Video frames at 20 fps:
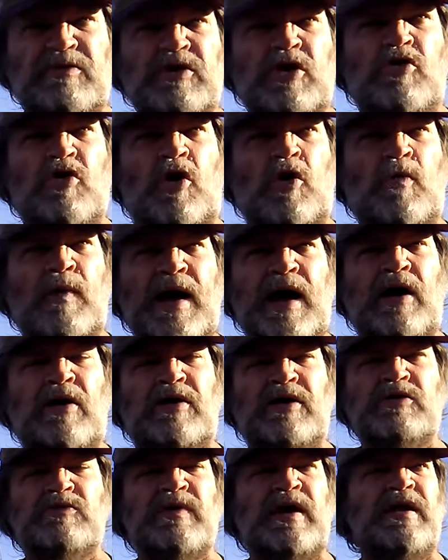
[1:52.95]
able to go around
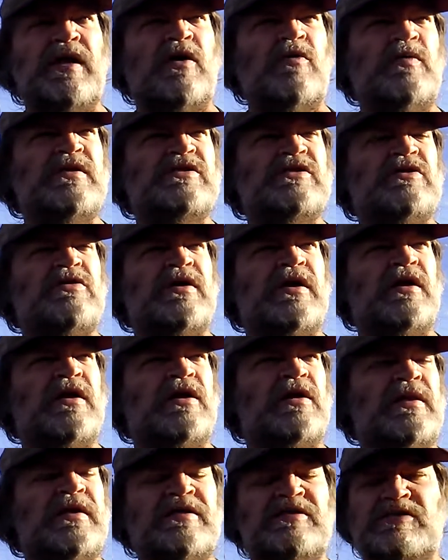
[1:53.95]
because right now we still got
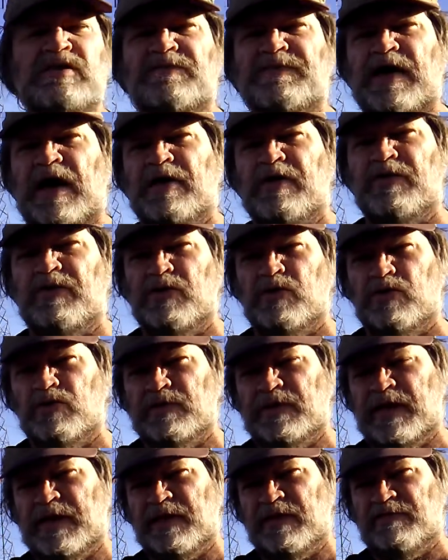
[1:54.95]
to clean stuff out of the
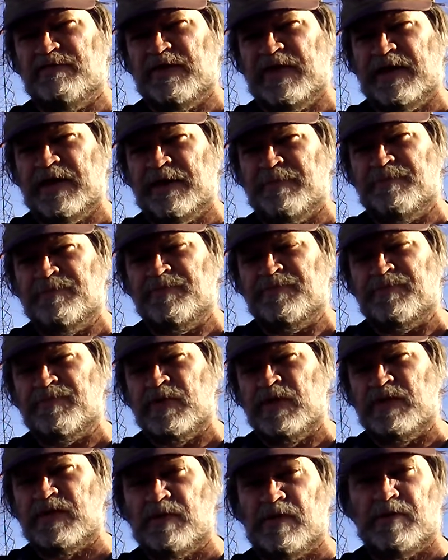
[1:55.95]
old, out of the van
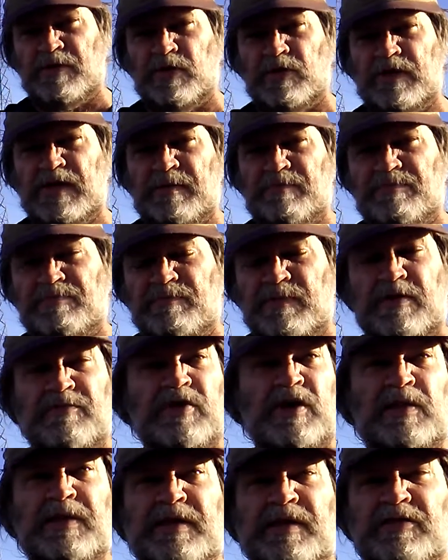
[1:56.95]
that we want to keep. I
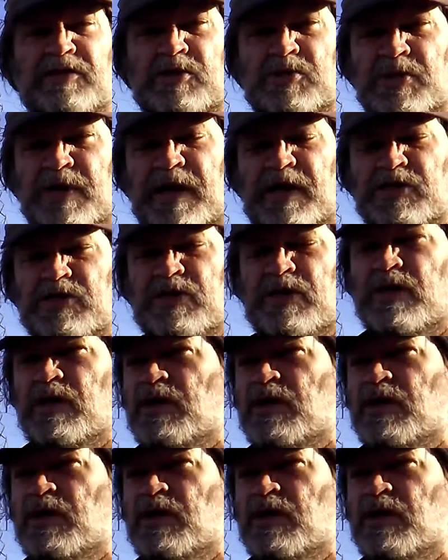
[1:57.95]
already cleaned out the trash,